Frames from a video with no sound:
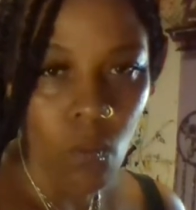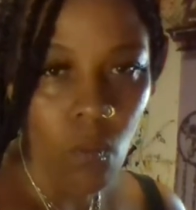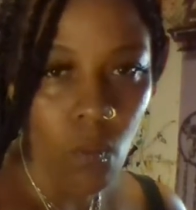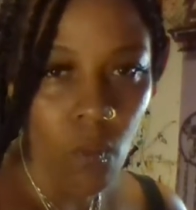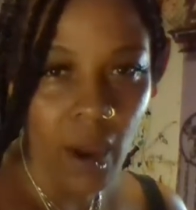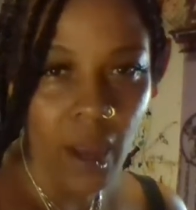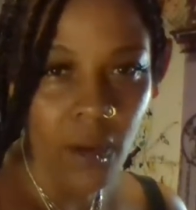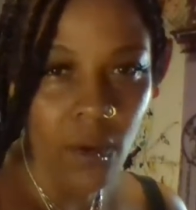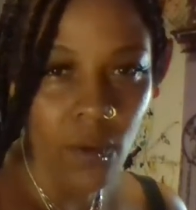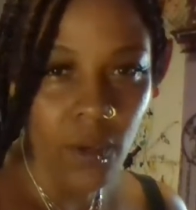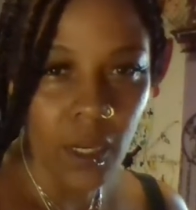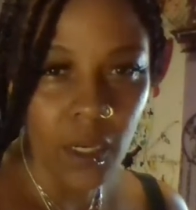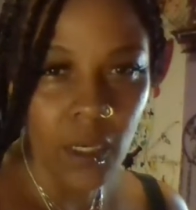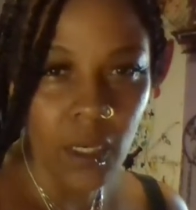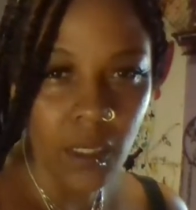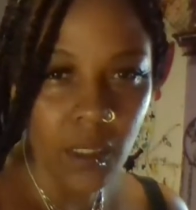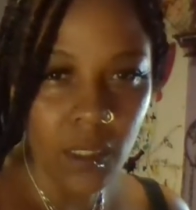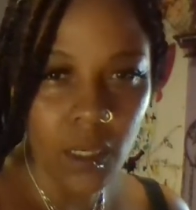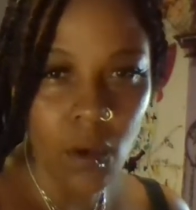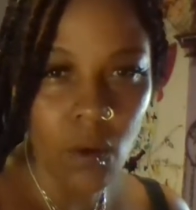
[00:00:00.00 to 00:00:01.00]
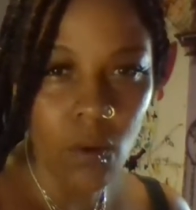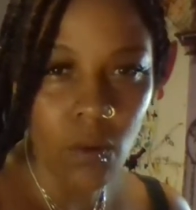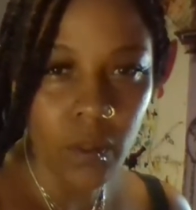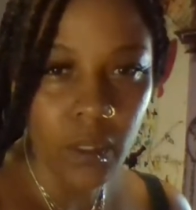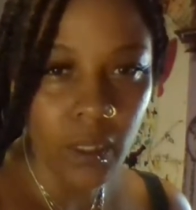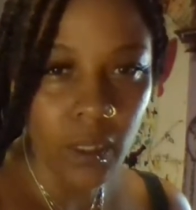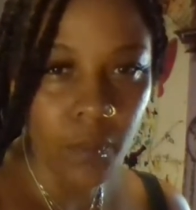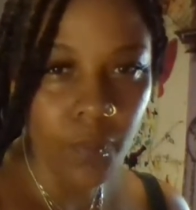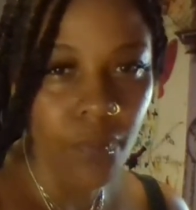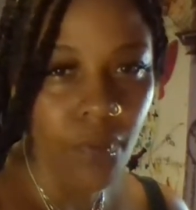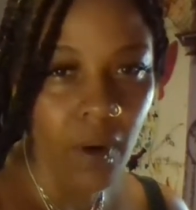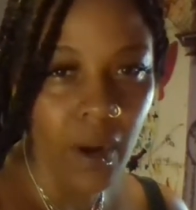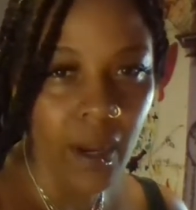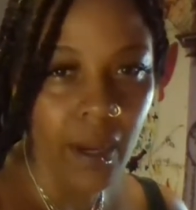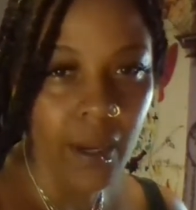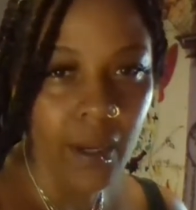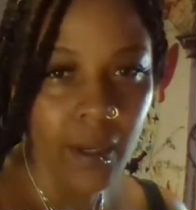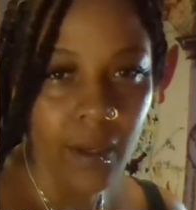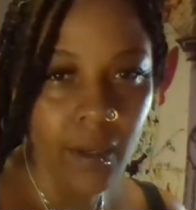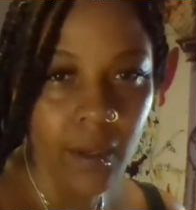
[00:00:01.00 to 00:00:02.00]
Why do they need to hold their
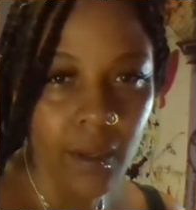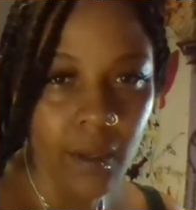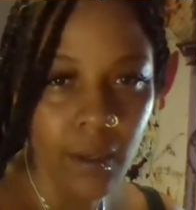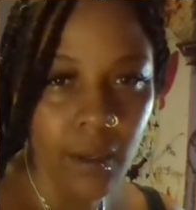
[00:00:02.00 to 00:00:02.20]
pride?